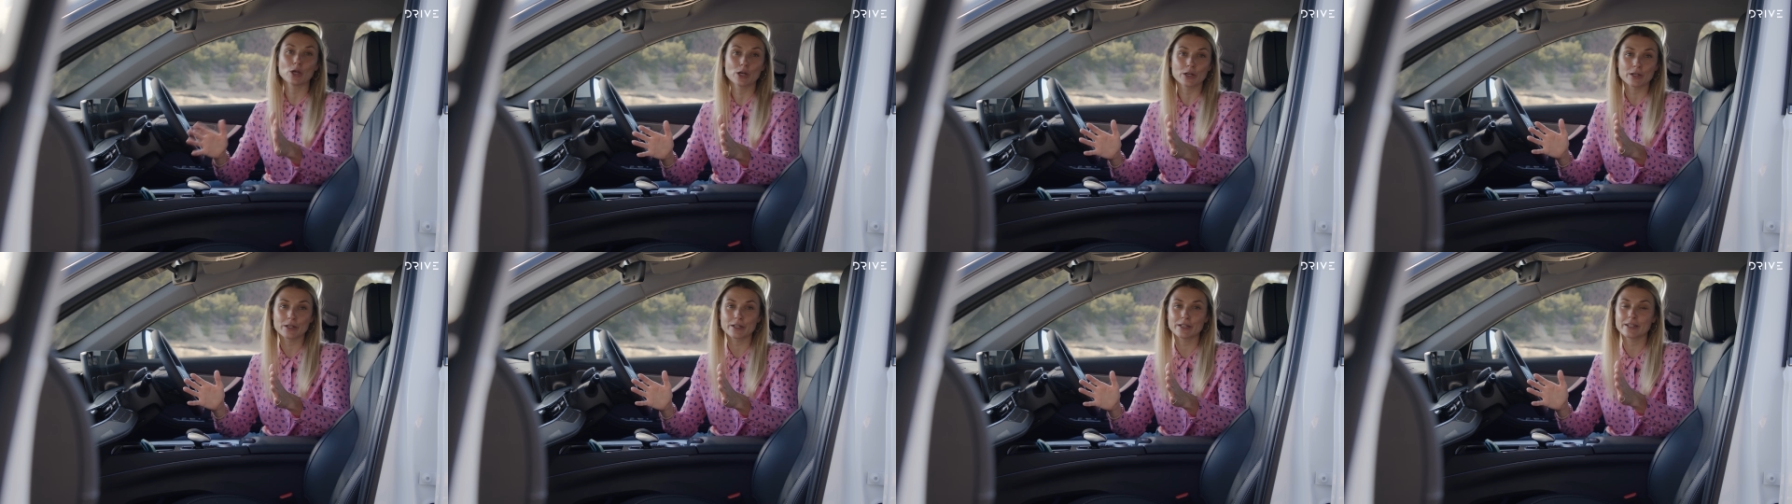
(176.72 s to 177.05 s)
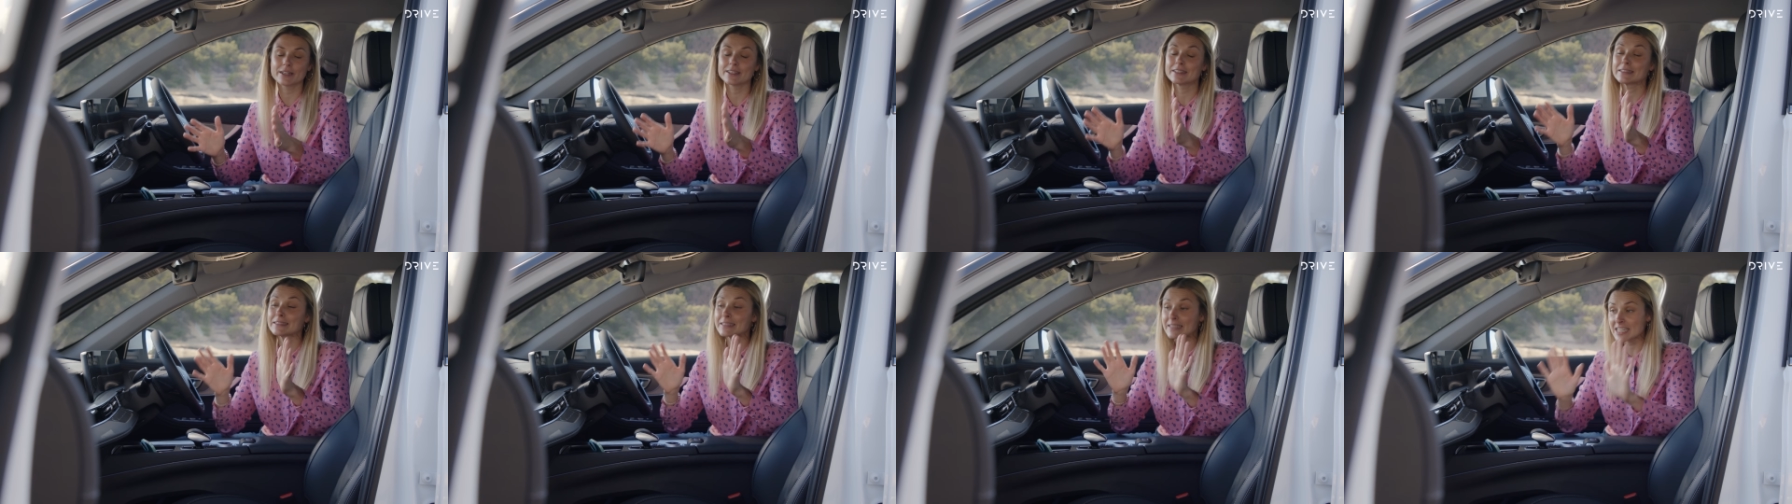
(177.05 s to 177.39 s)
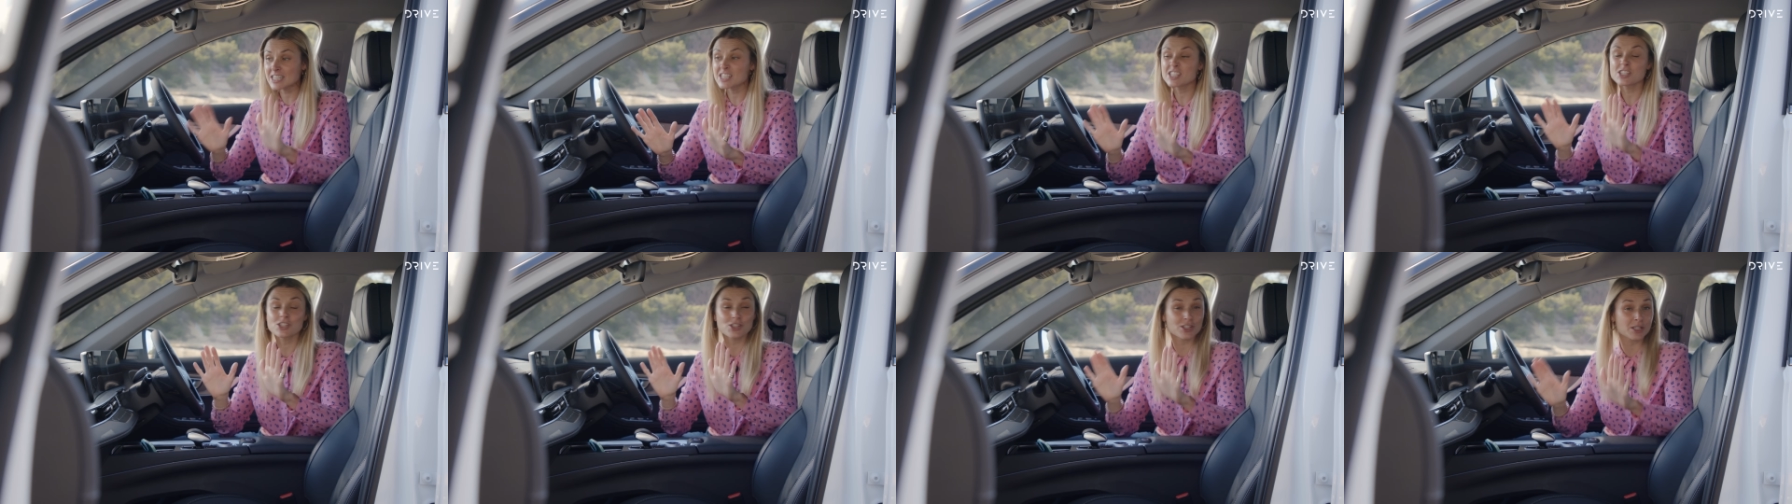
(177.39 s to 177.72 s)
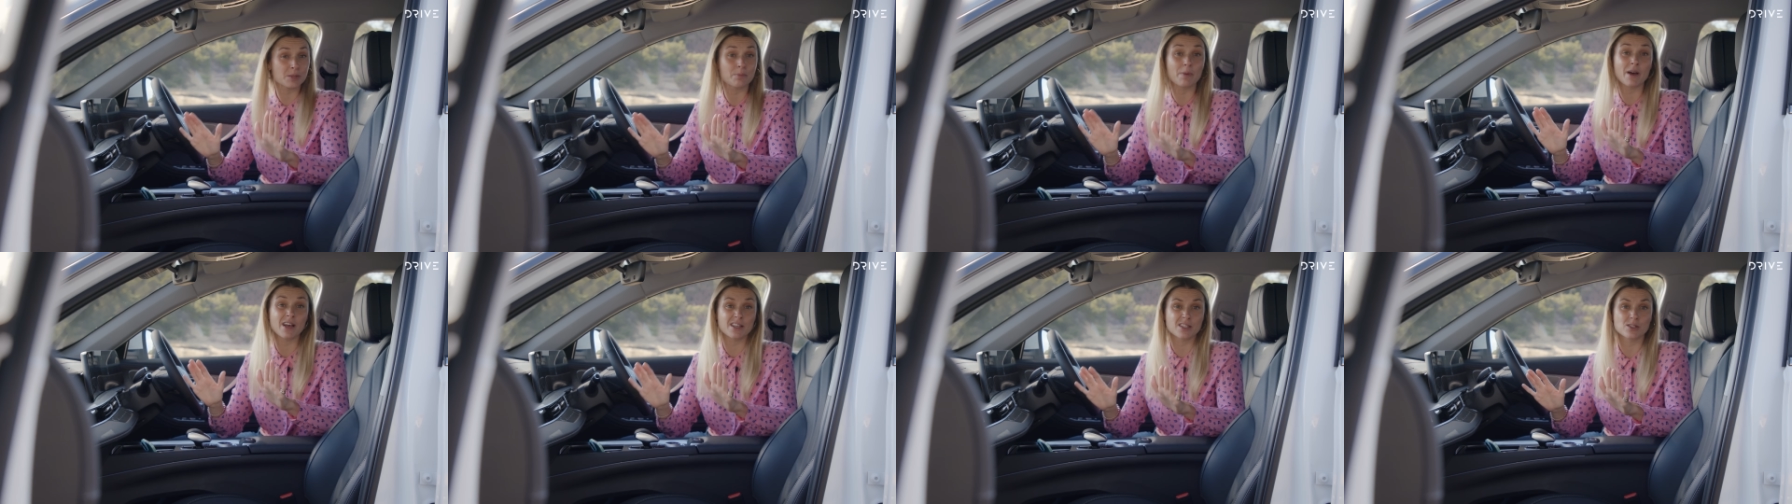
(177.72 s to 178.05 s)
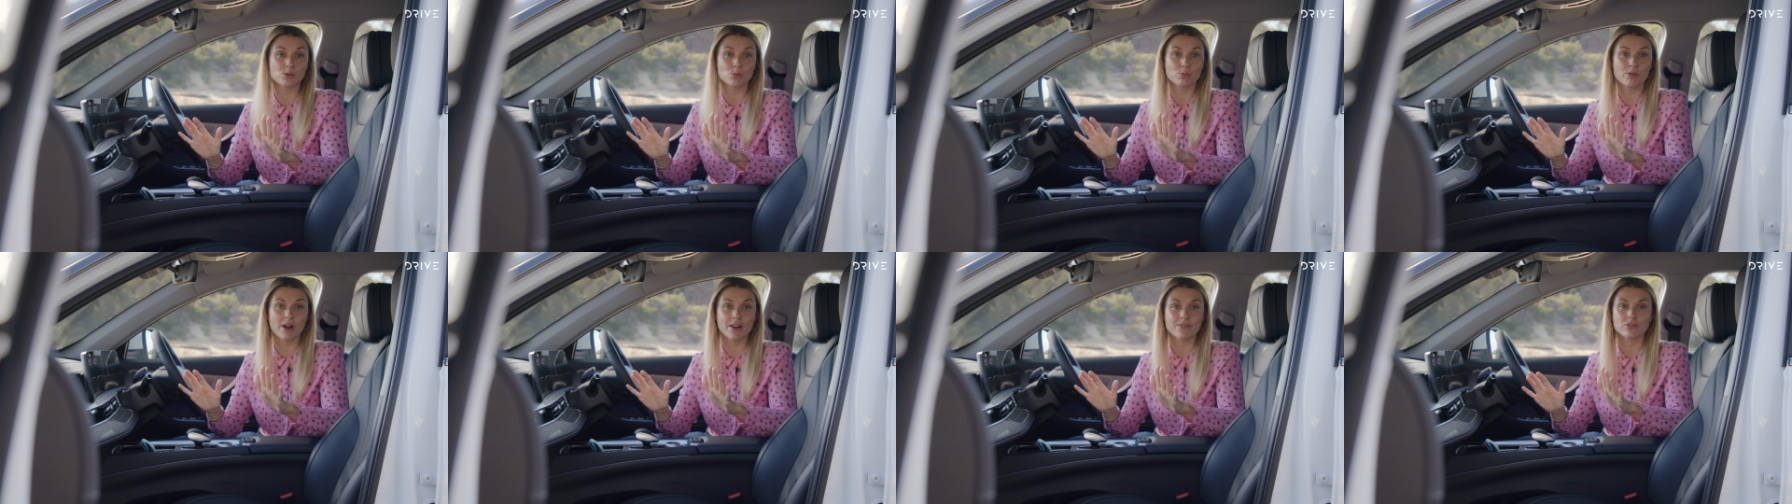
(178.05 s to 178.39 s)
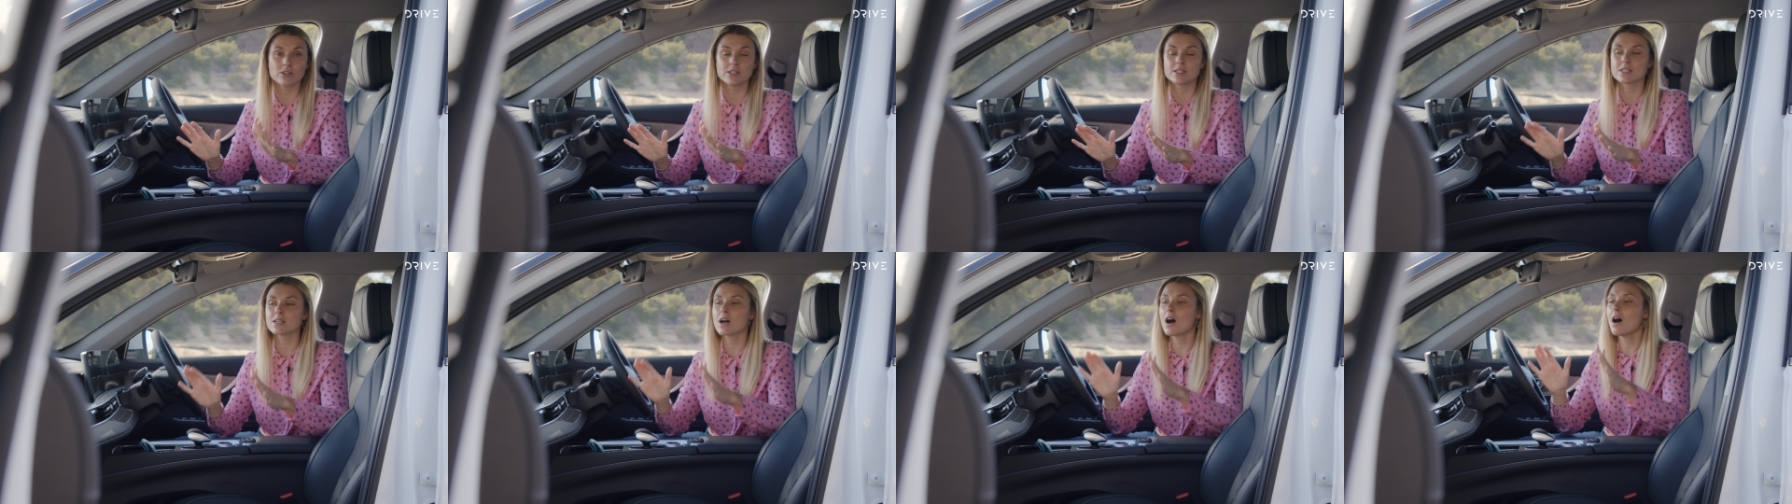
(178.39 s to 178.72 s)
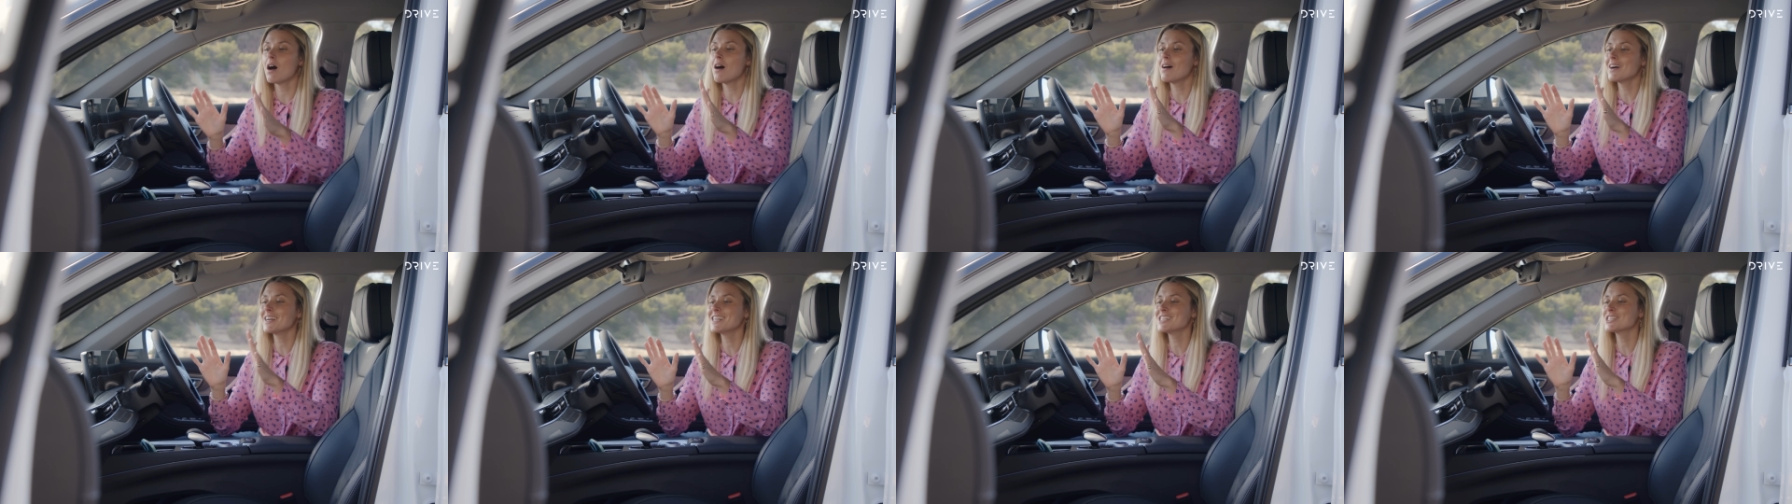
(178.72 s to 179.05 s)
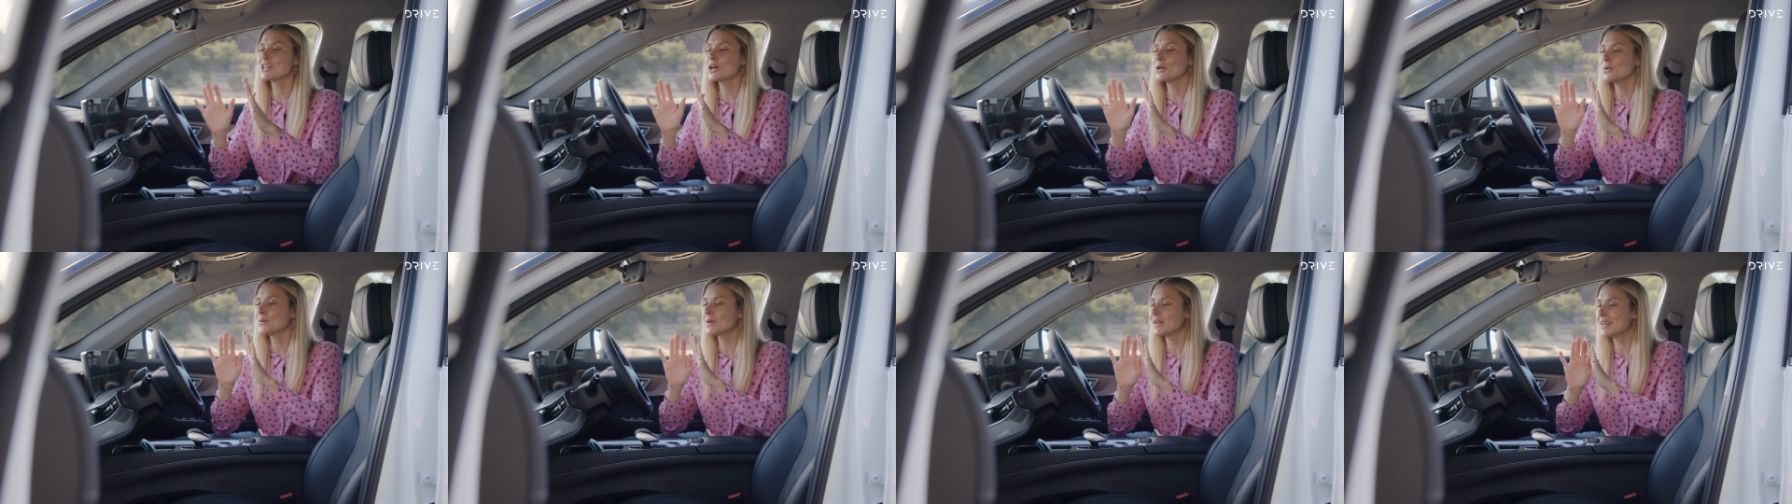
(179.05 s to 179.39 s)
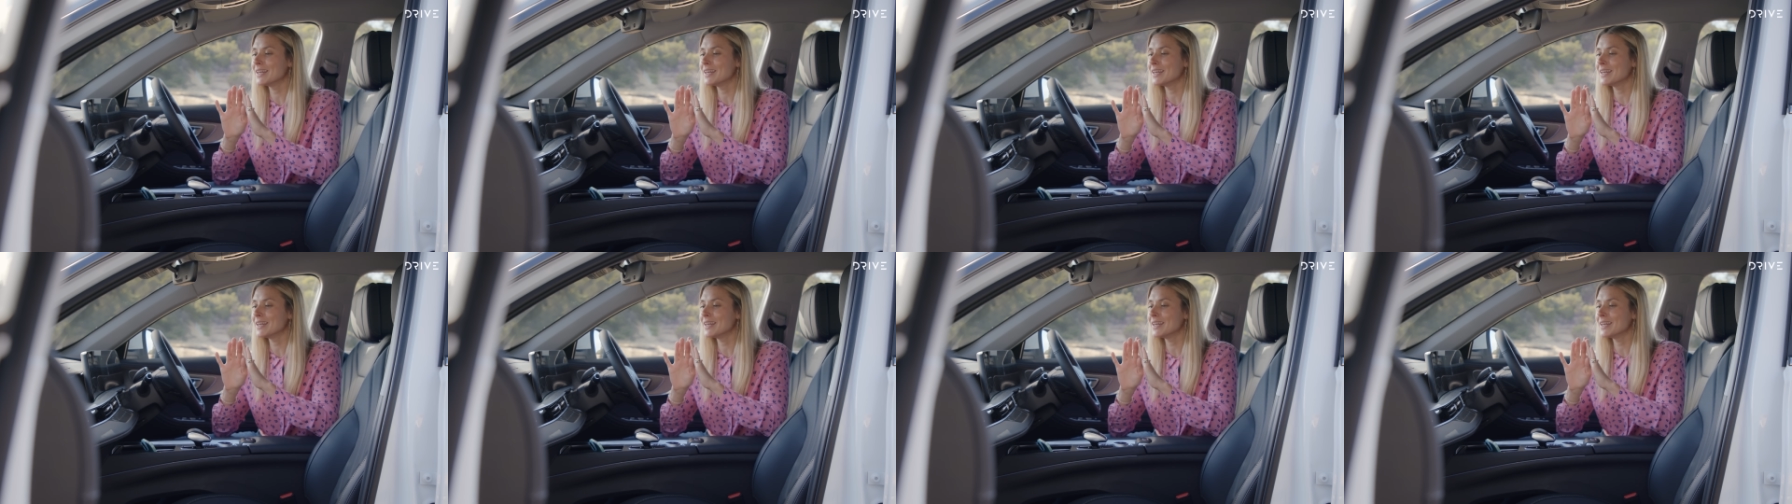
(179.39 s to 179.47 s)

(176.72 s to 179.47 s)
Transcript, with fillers: look, this is just a personal preference. I don't